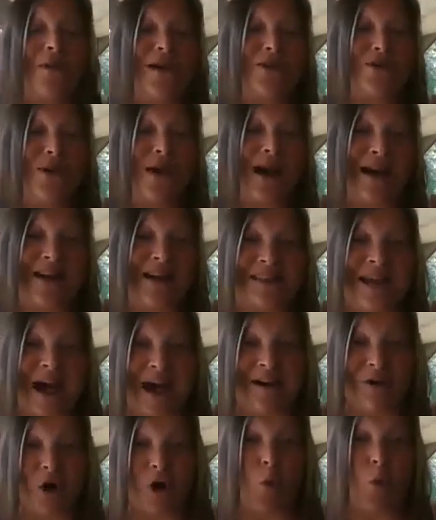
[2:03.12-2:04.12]
that you guys
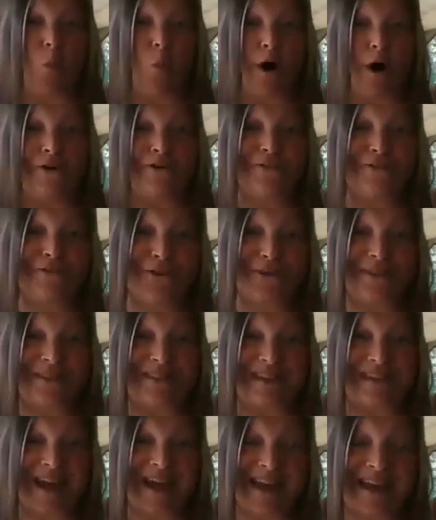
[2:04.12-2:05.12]
have a wonderful
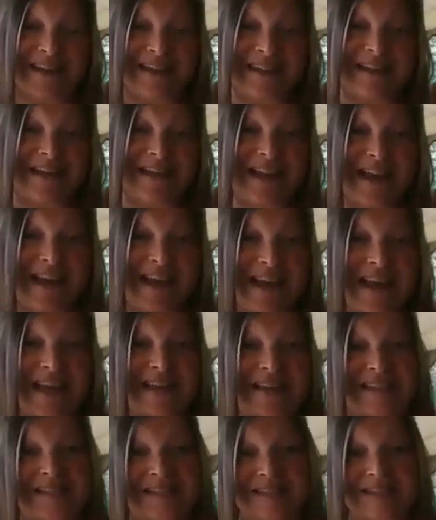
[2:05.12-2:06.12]
day. Today
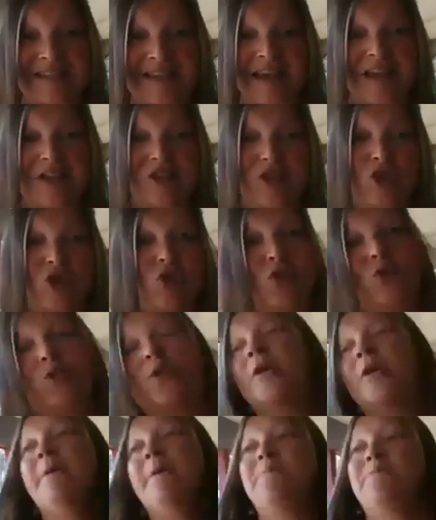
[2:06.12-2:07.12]
is a day to,
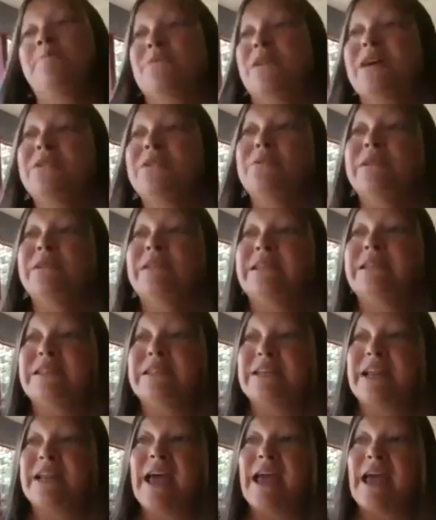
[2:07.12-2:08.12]
not only
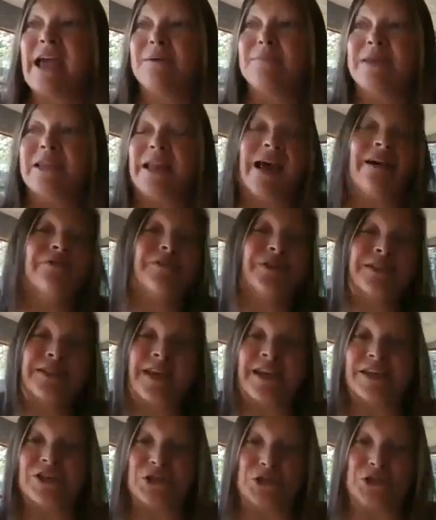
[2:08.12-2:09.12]
today, I mean every
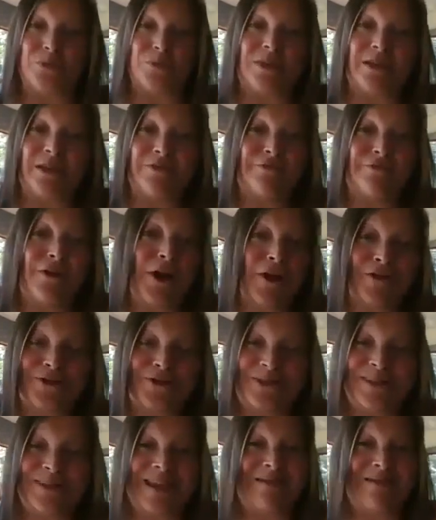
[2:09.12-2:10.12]
day should be
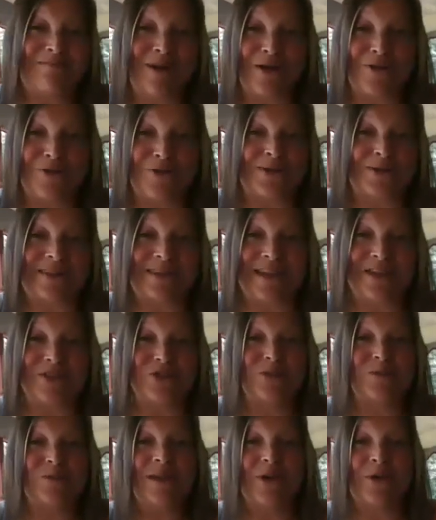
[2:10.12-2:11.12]
Father's Day, Mother's Day.
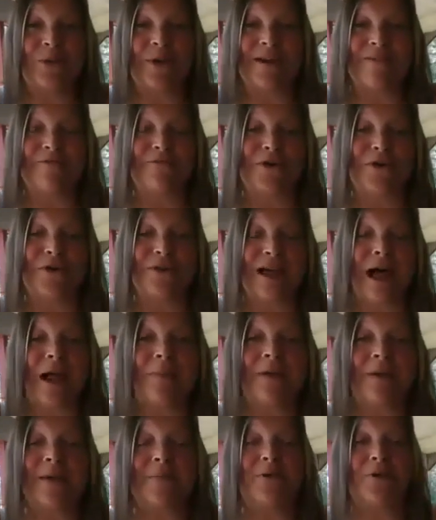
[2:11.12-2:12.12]
Just be grateful, tell
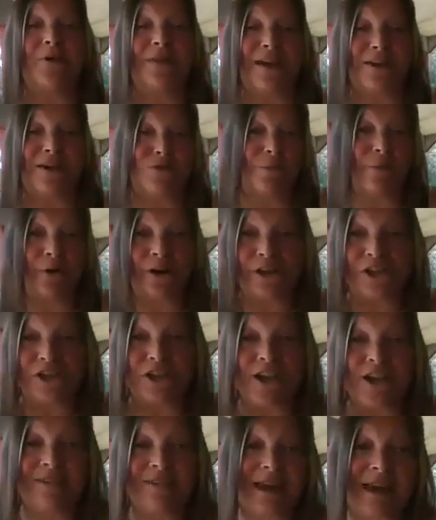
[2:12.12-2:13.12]
people that you
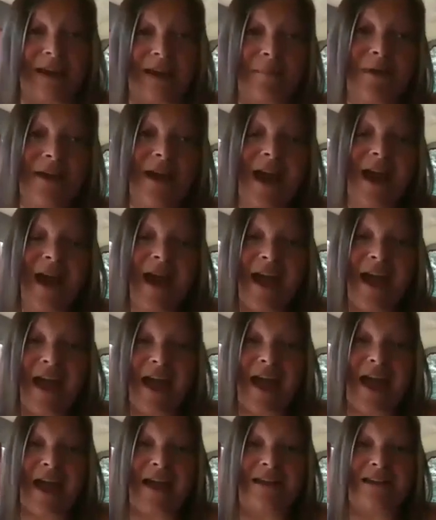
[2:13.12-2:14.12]
appreciate them,
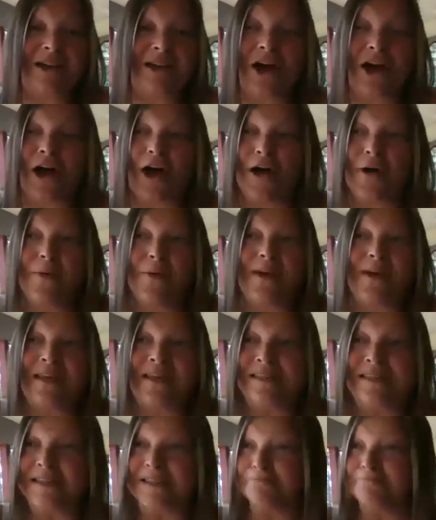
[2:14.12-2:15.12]
and
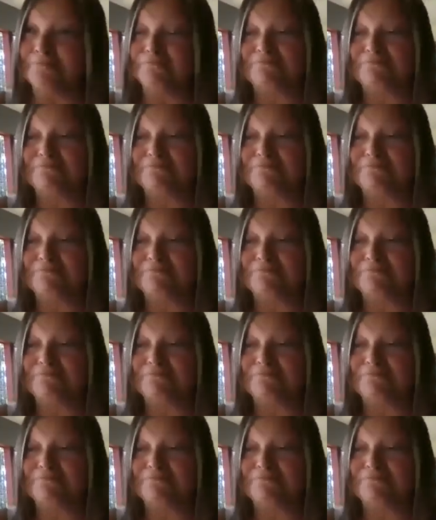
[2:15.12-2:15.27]
always